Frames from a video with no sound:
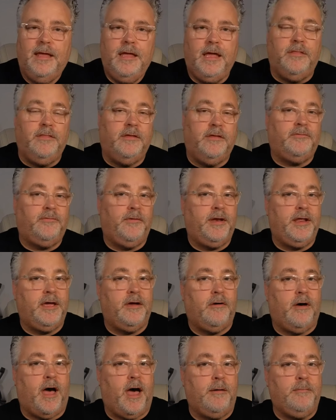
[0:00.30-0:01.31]
In this
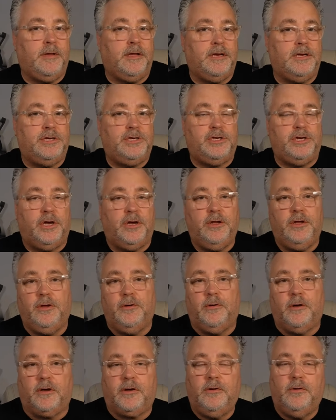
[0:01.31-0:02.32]
video, I'm going to show
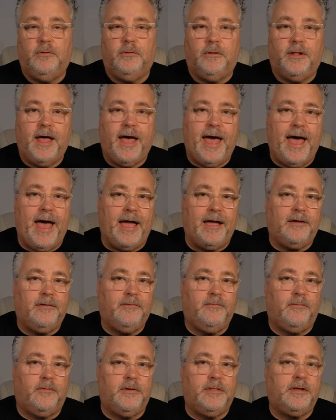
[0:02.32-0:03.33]
you a cool hack
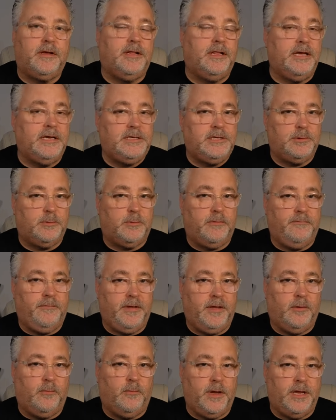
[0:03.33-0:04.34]
for the click to
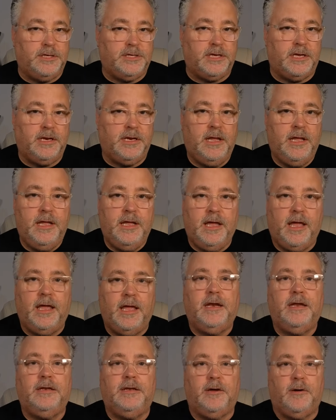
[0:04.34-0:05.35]
reveal widget
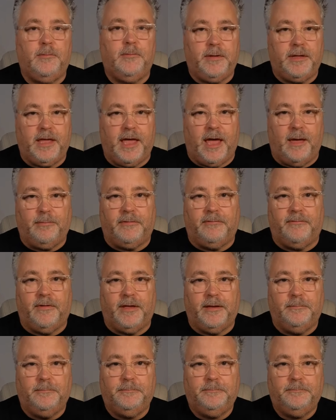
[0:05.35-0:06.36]
in Adobe Captivate.